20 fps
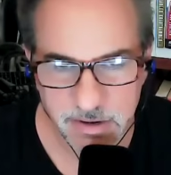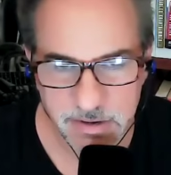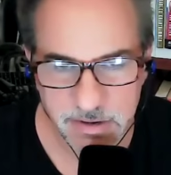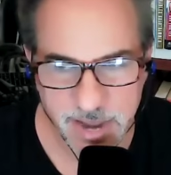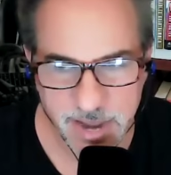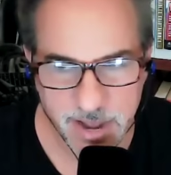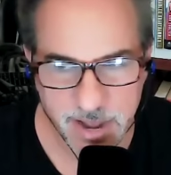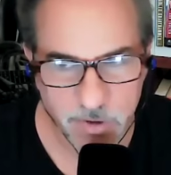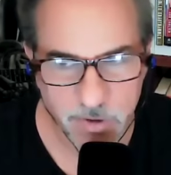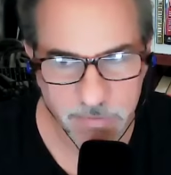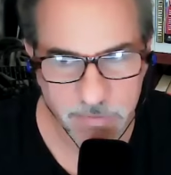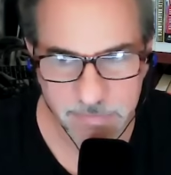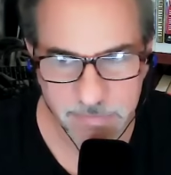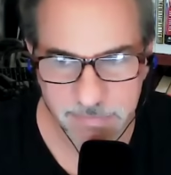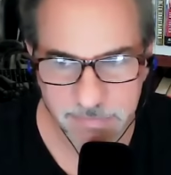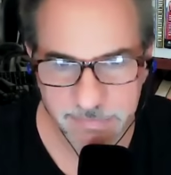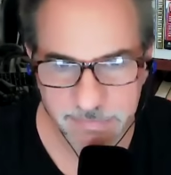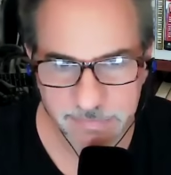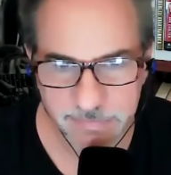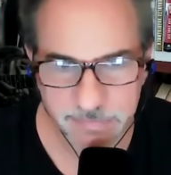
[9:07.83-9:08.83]
Now,
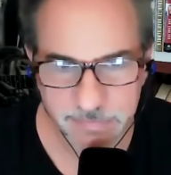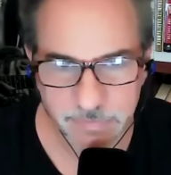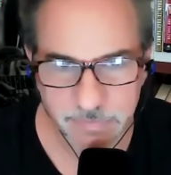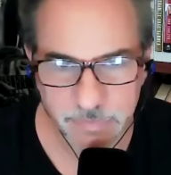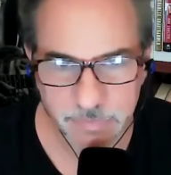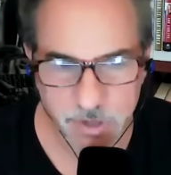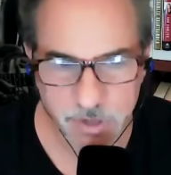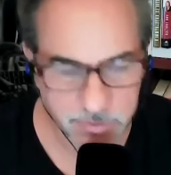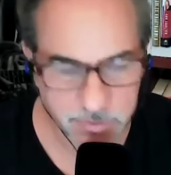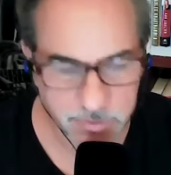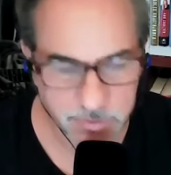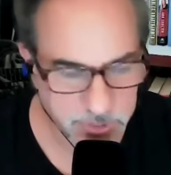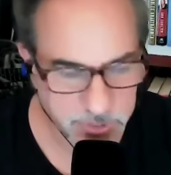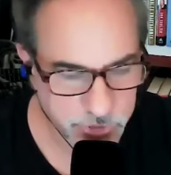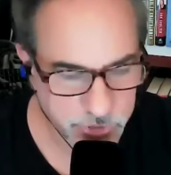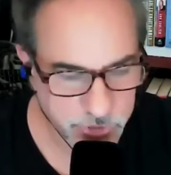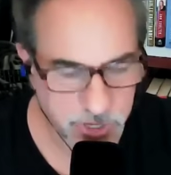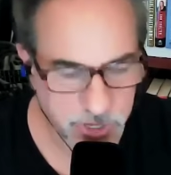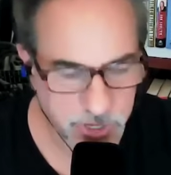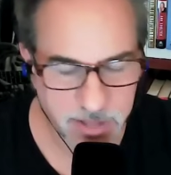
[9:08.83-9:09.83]
you know, Neil
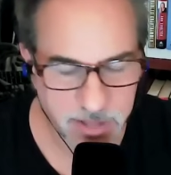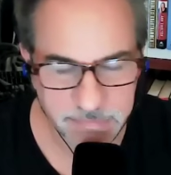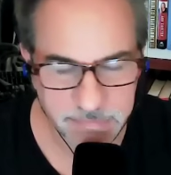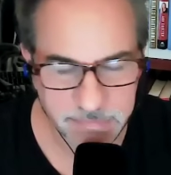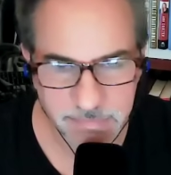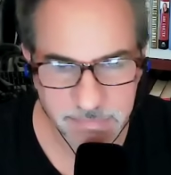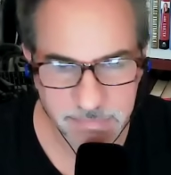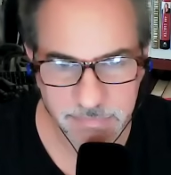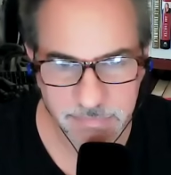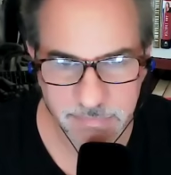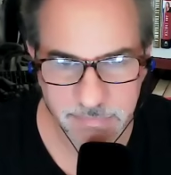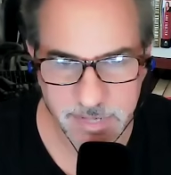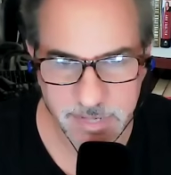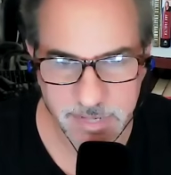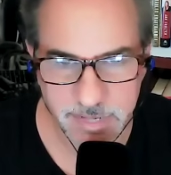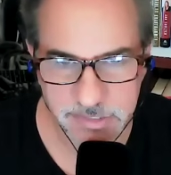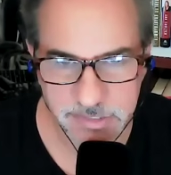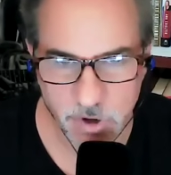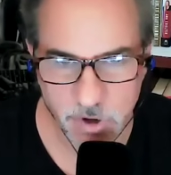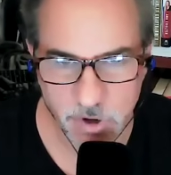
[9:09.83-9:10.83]
Sean
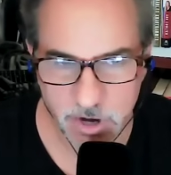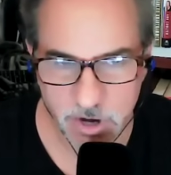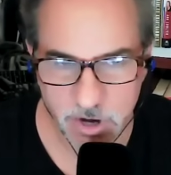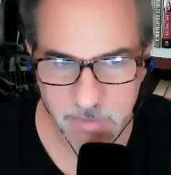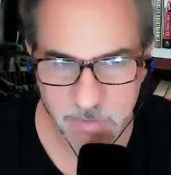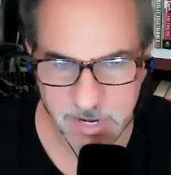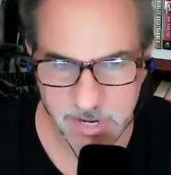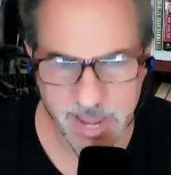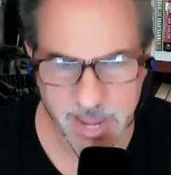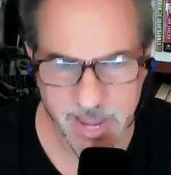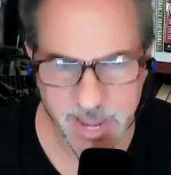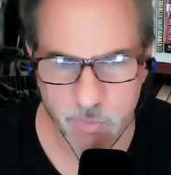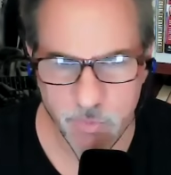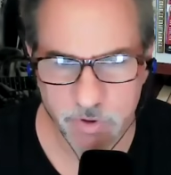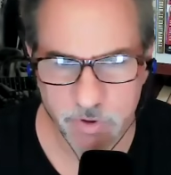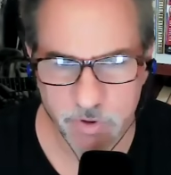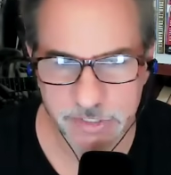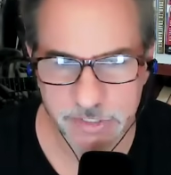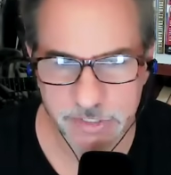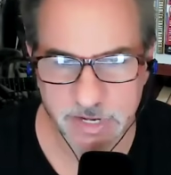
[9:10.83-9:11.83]
makes the argument, hey,
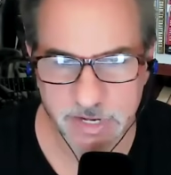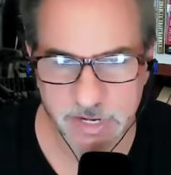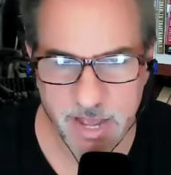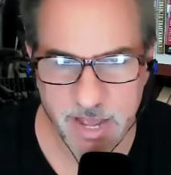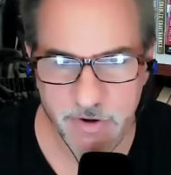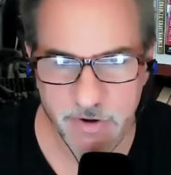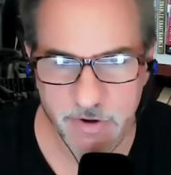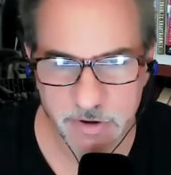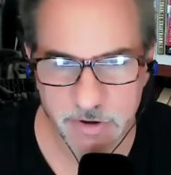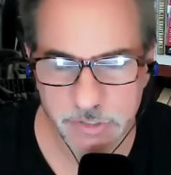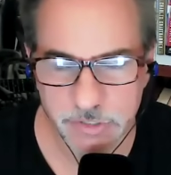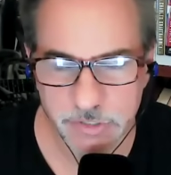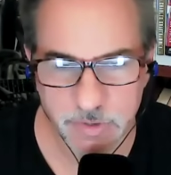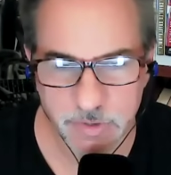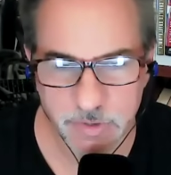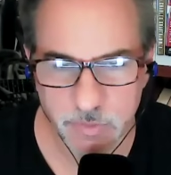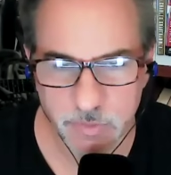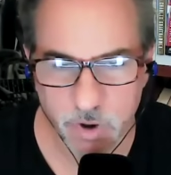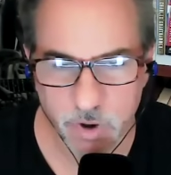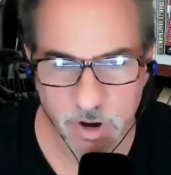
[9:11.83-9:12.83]
we're still out here
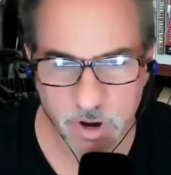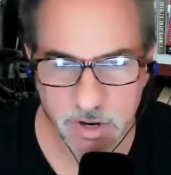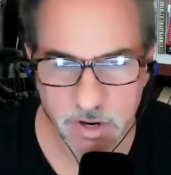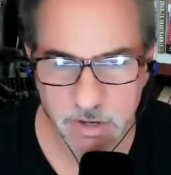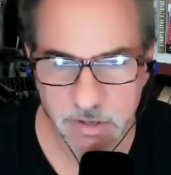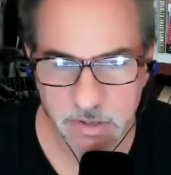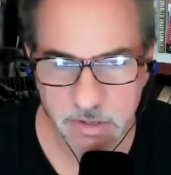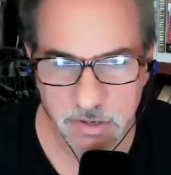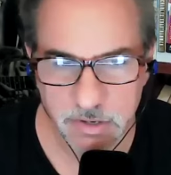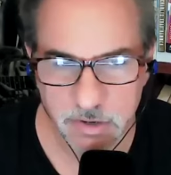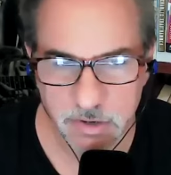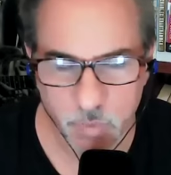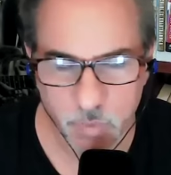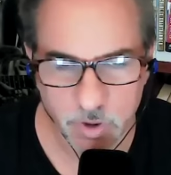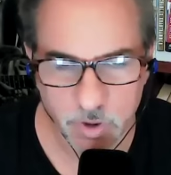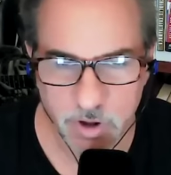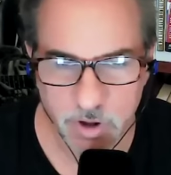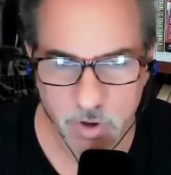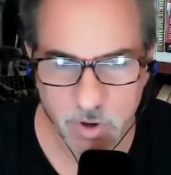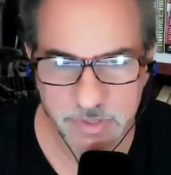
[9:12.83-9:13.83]
doing the work.
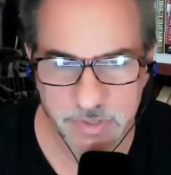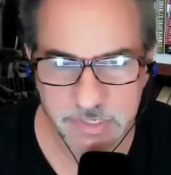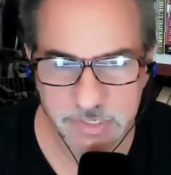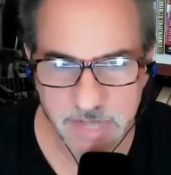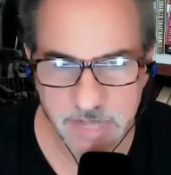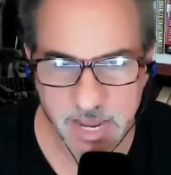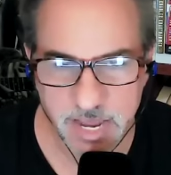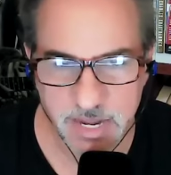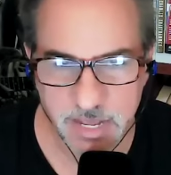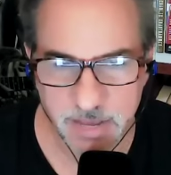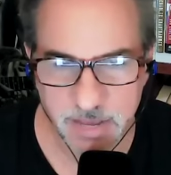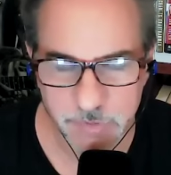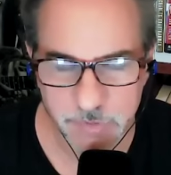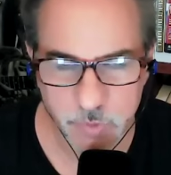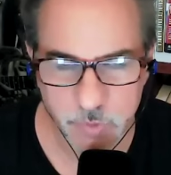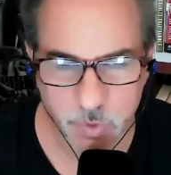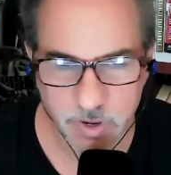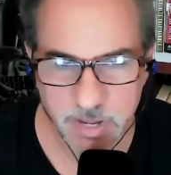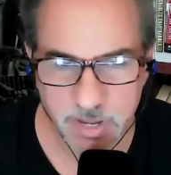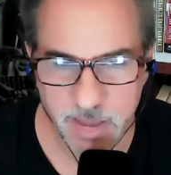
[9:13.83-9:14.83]
We're going to
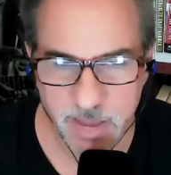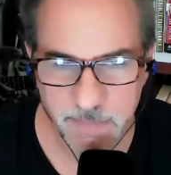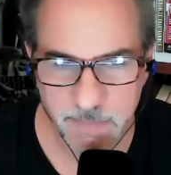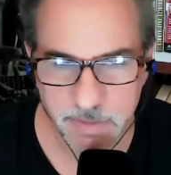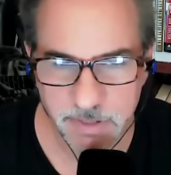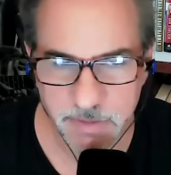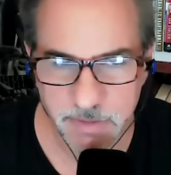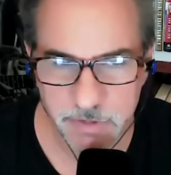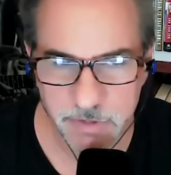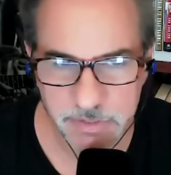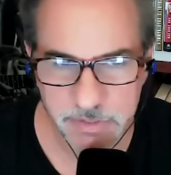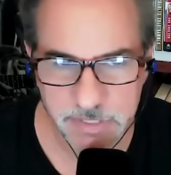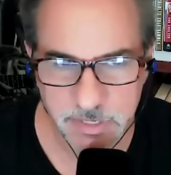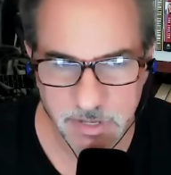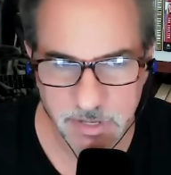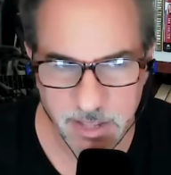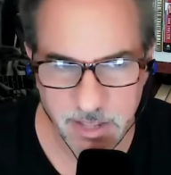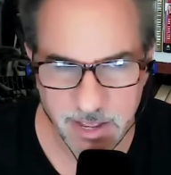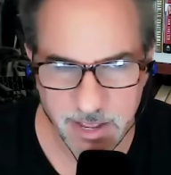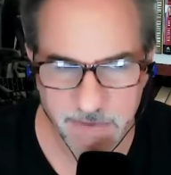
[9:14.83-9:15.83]
stadiums. We're keeping the music
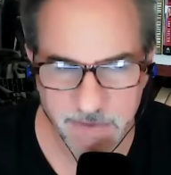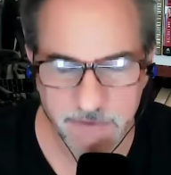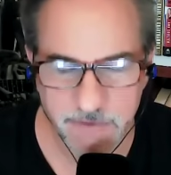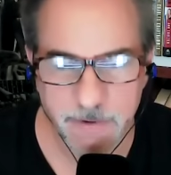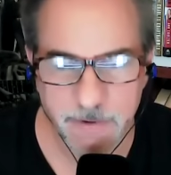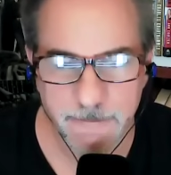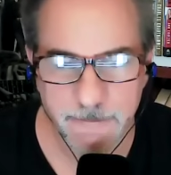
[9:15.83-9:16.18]
alive.